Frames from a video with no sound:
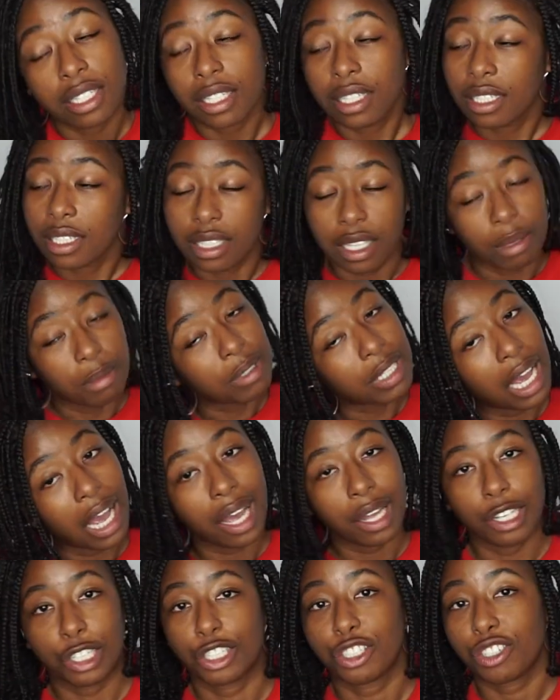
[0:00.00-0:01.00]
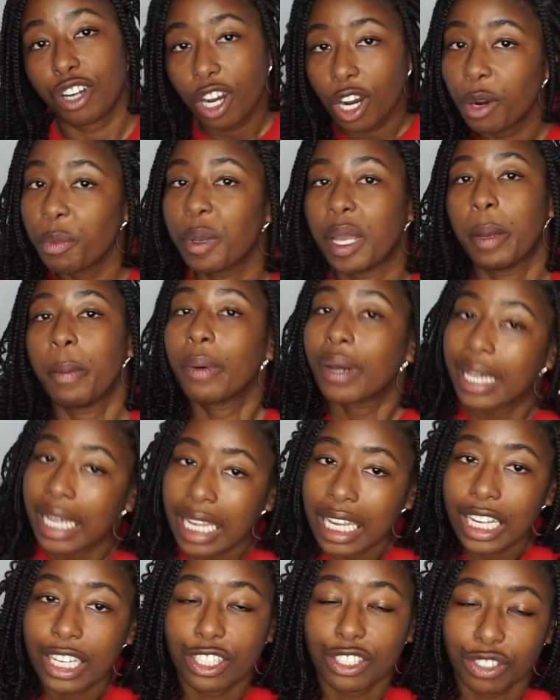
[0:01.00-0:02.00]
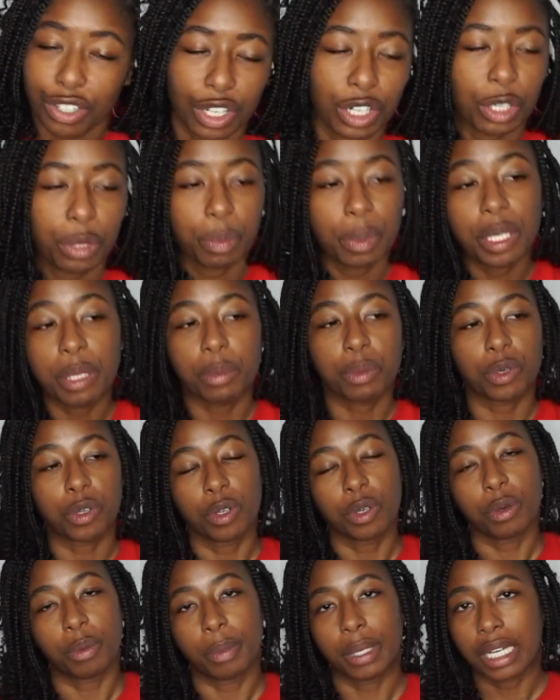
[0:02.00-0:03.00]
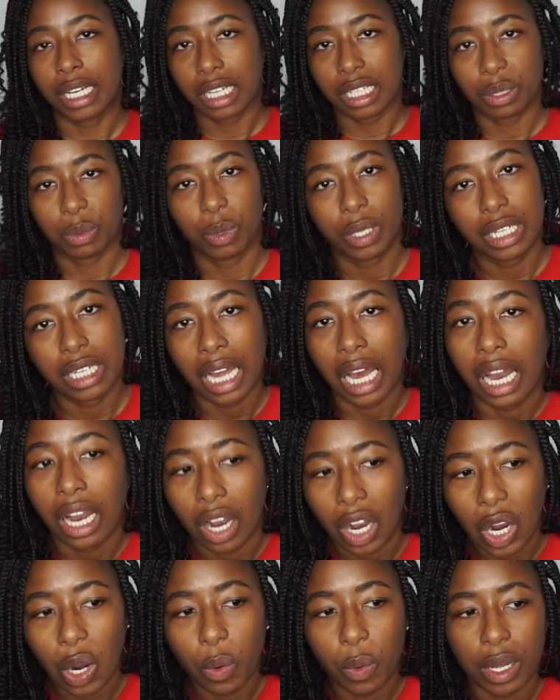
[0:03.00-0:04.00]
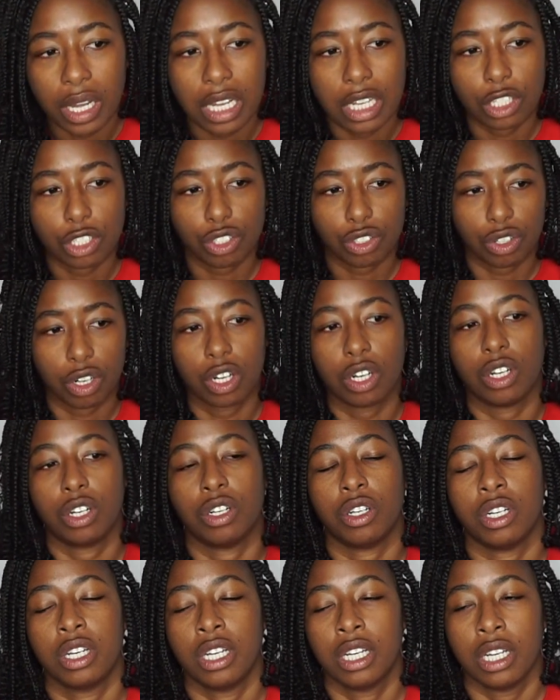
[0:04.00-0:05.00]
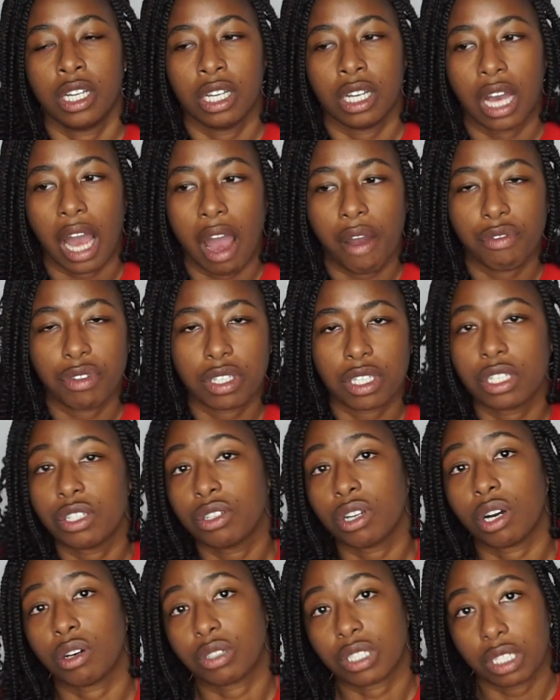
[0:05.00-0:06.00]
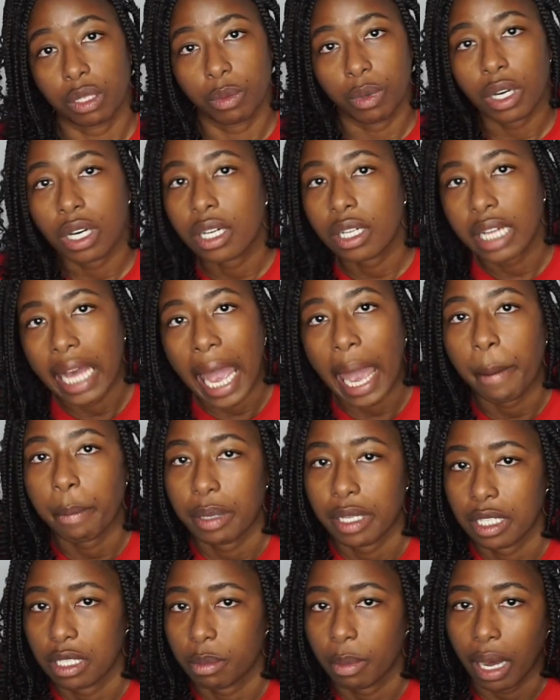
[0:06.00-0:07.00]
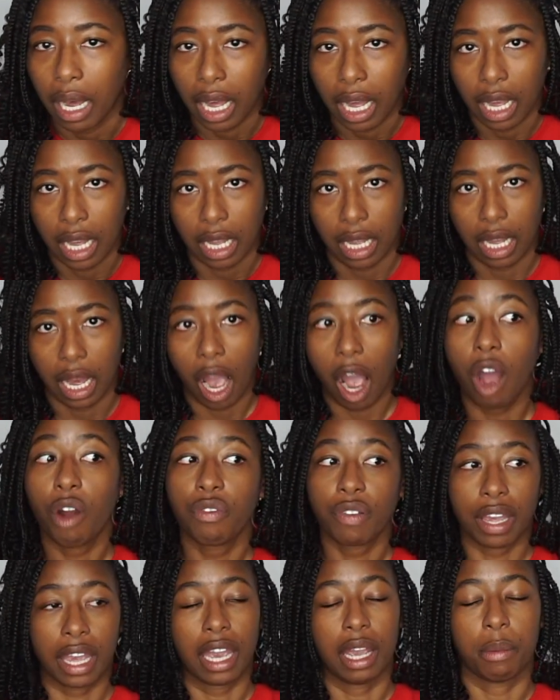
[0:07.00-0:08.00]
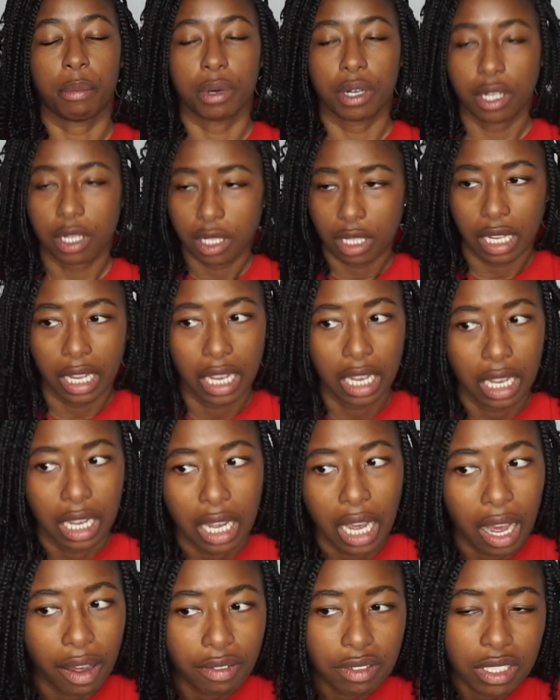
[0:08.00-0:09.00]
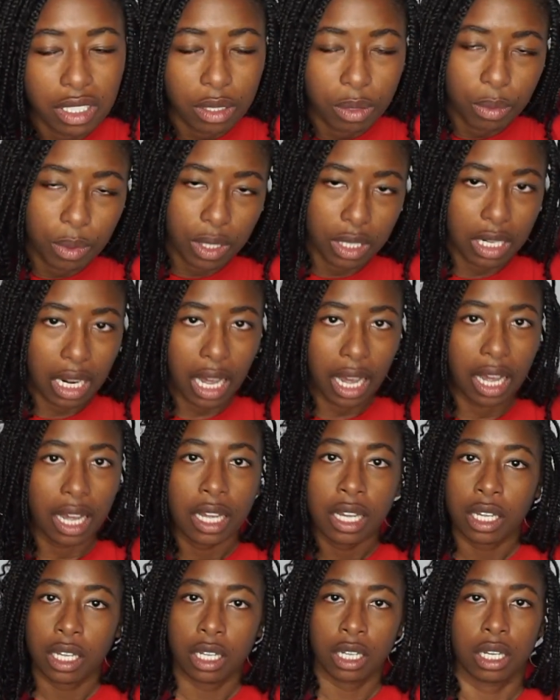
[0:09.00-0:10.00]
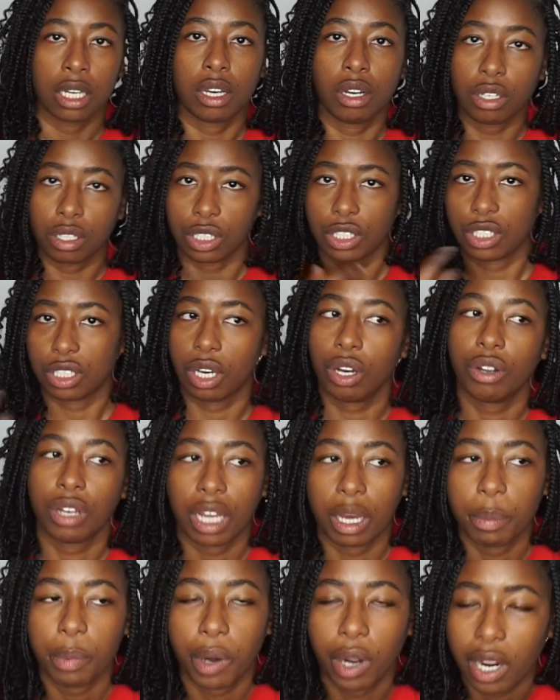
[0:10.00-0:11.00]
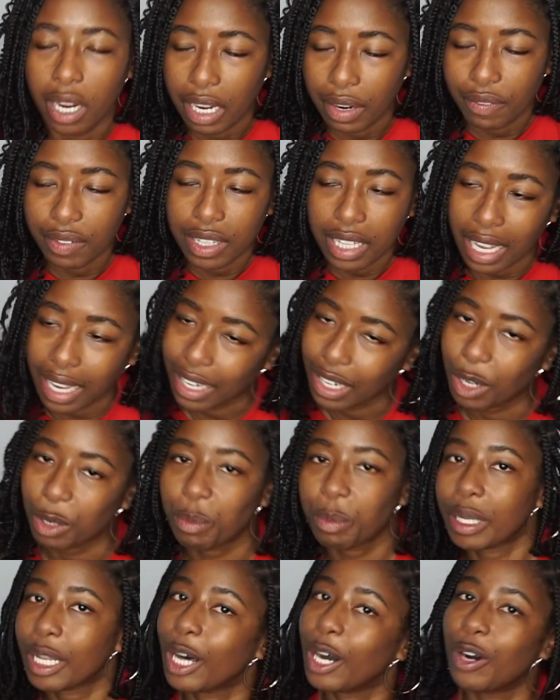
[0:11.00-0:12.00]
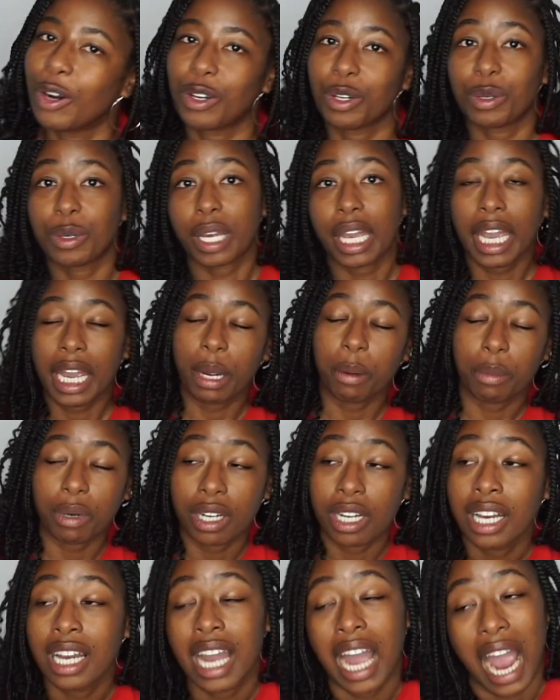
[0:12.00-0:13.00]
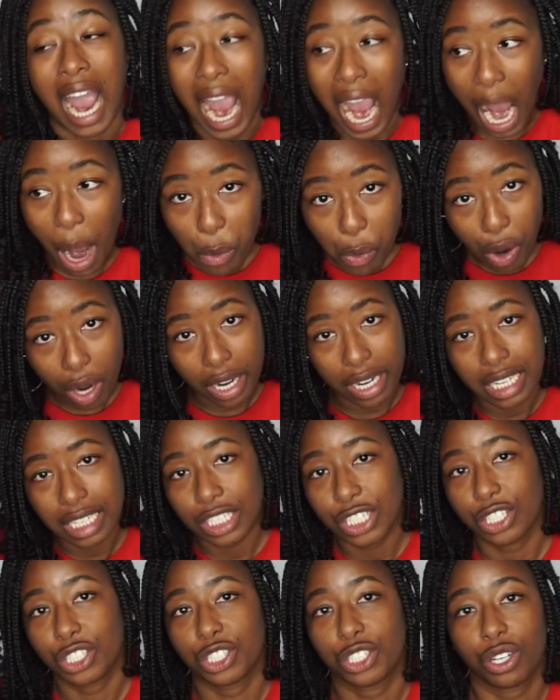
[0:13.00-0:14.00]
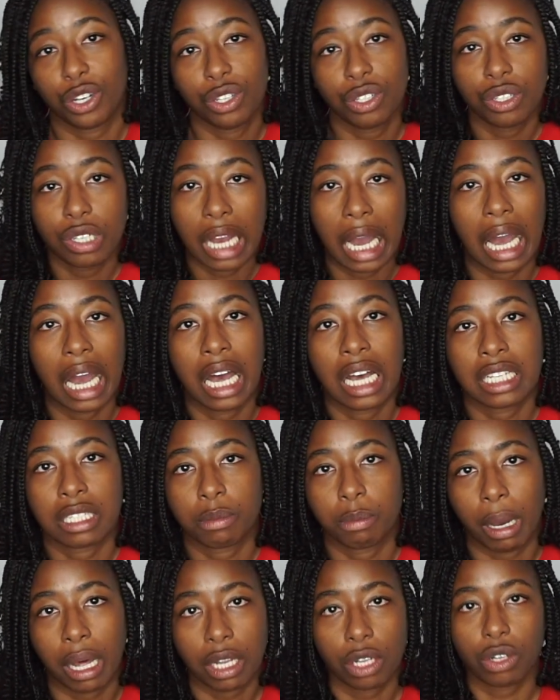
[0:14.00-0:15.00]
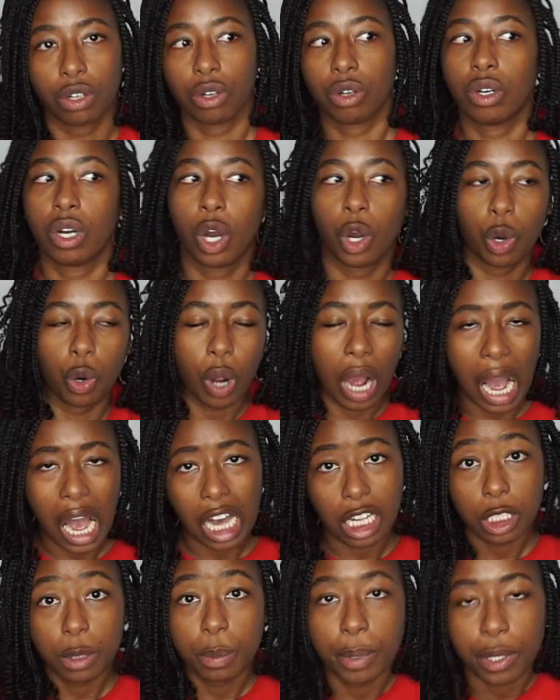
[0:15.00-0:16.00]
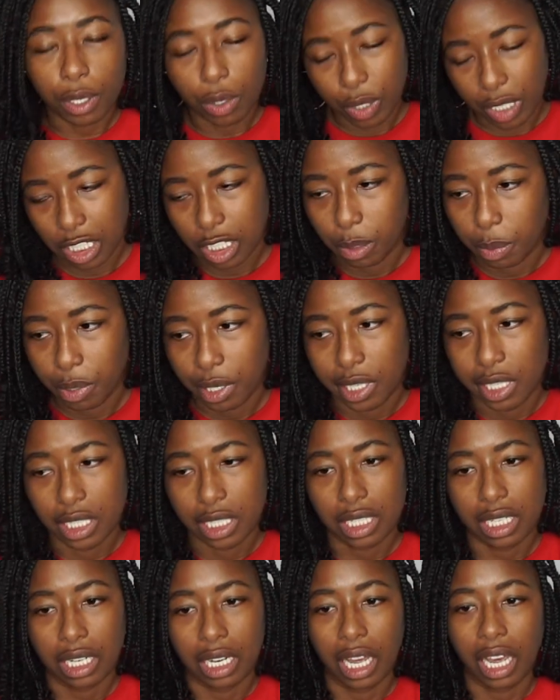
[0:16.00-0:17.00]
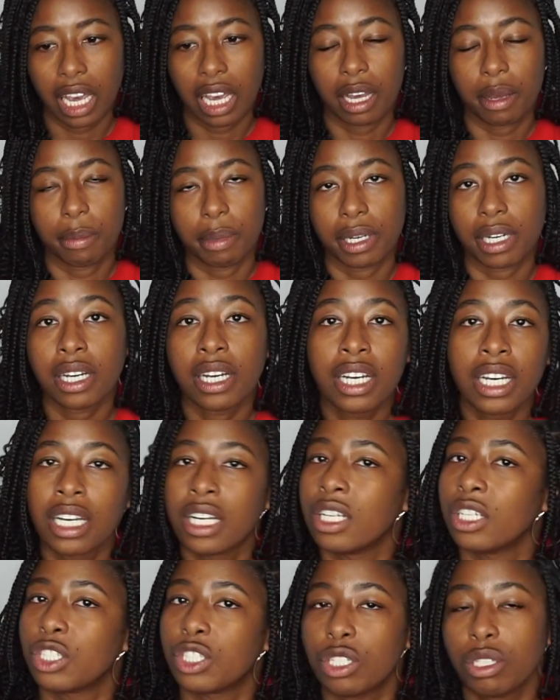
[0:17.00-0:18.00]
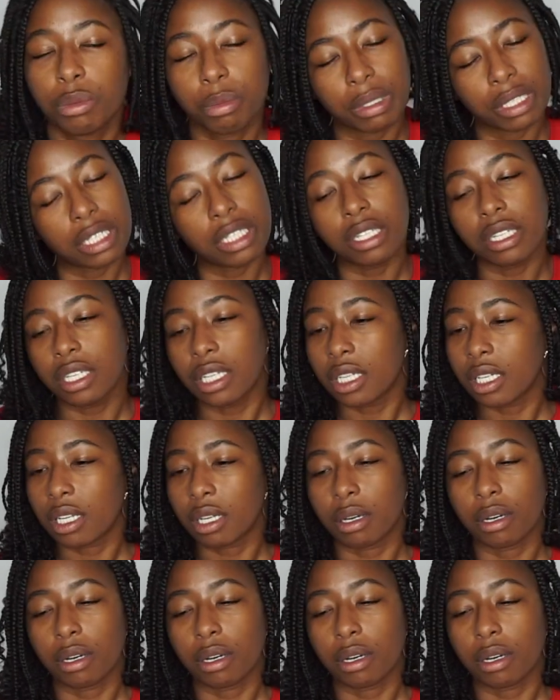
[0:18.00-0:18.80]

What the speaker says: sometimes the strong people need strong people, because we not always strong. Obviously, you don't see what happens off camera, and obviously we're not gonna show that part. Everything don't belong on camera. I wanted to show you guys my little whole hospital experience today, but too many